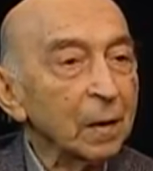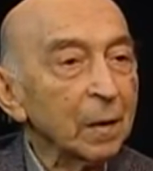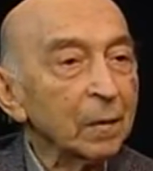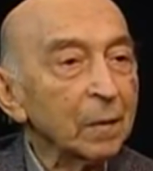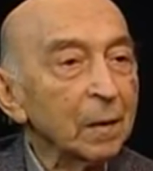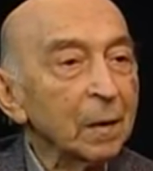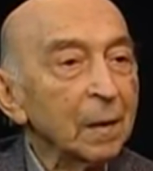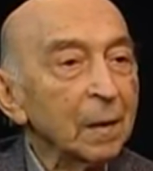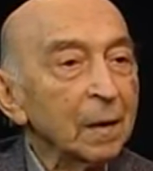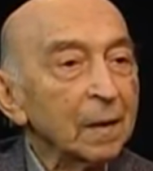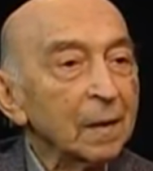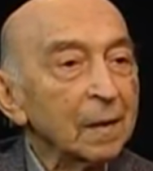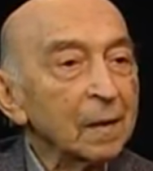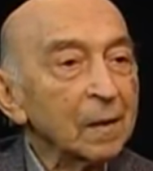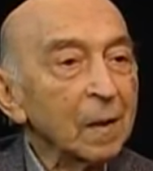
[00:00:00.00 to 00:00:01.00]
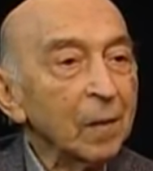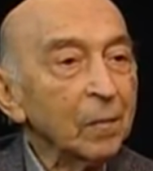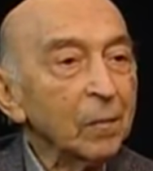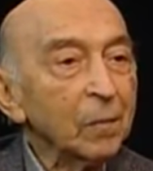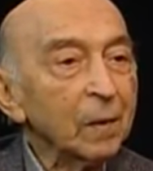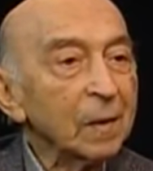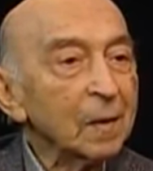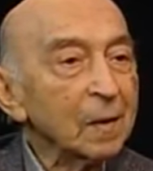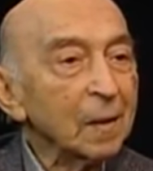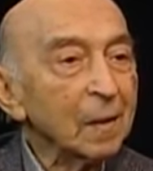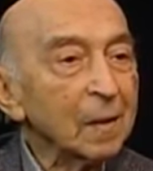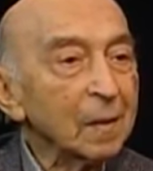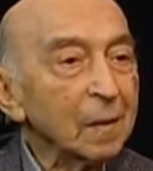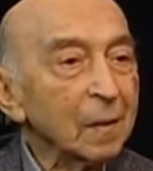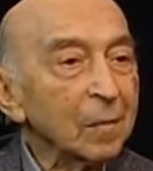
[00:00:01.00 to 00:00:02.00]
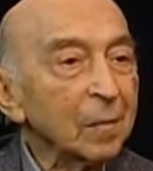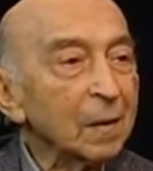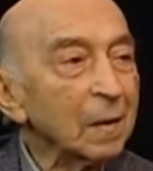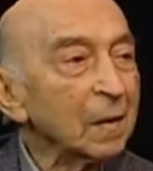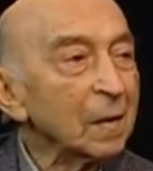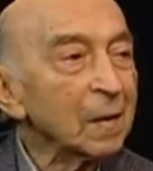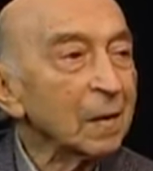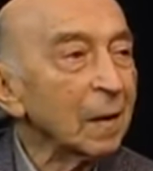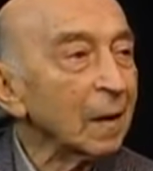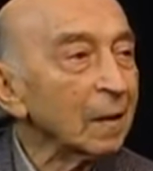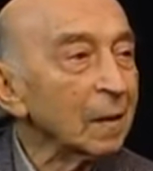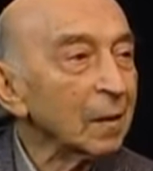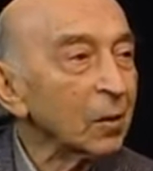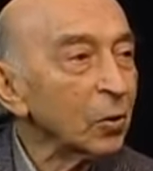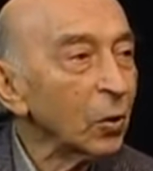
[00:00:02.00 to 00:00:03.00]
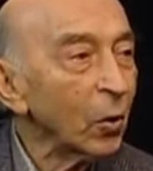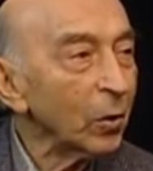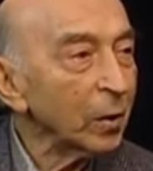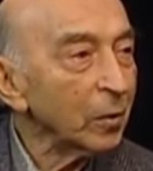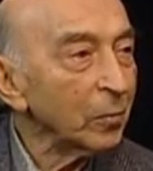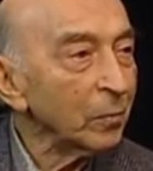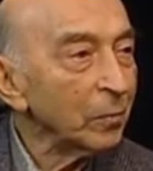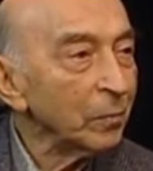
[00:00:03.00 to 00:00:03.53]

Now, subway system is not a toy.